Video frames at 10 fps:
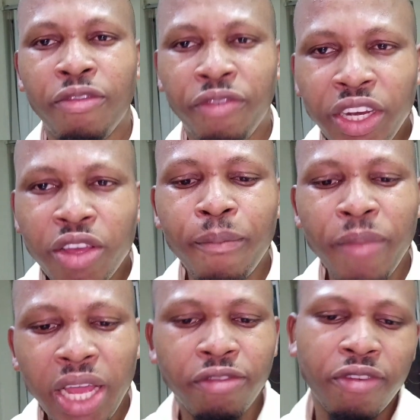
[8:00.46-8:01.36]
video
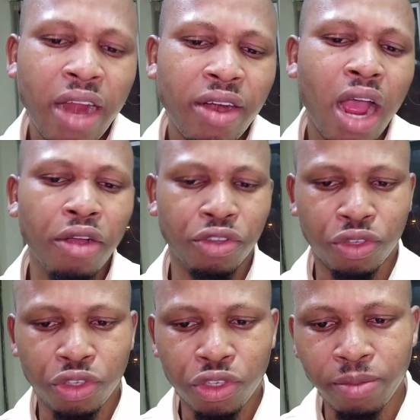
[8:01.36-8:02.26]
made viral on
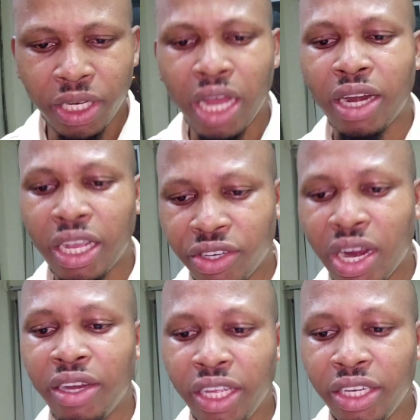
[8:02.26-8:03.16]
social media, a
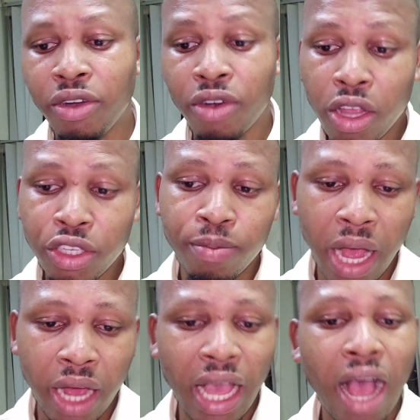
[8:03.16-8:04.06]
Nigerian lady runs
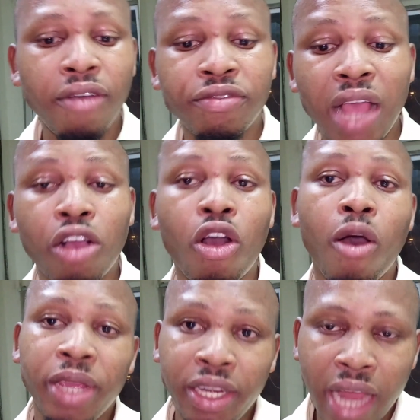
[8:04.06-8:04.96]
mad after
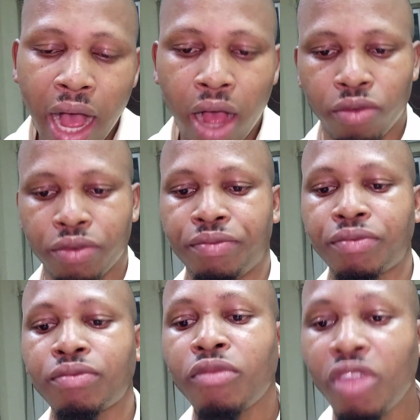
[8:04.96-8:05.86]
coming down
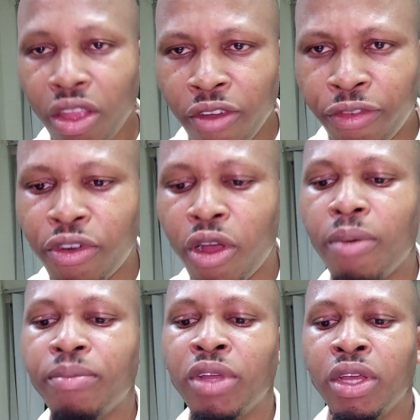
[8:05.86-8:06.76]

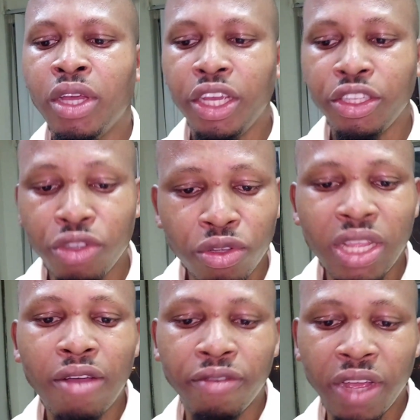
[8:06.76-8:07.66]
from a
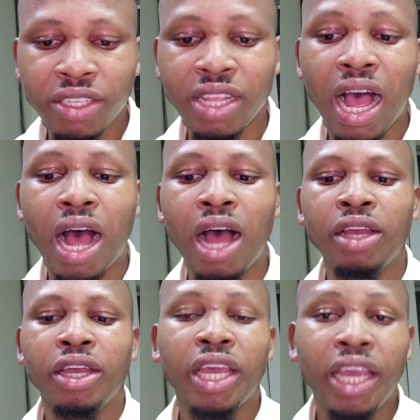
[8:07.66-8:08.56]
Toyota Venza
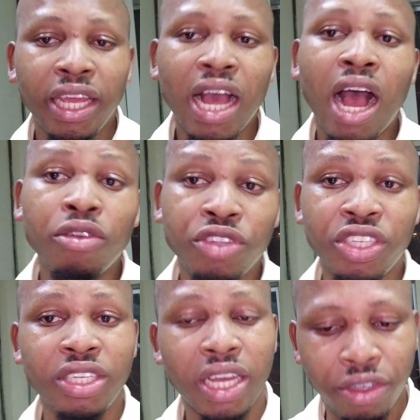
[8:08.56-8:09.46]
in
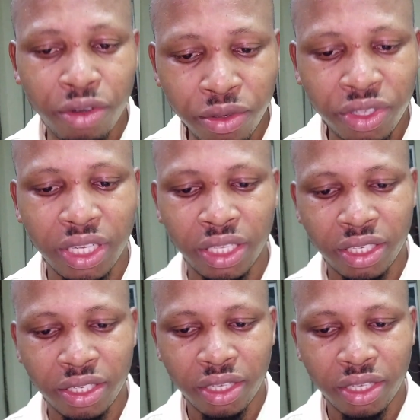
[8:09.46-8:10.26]
Auchi, Edo State.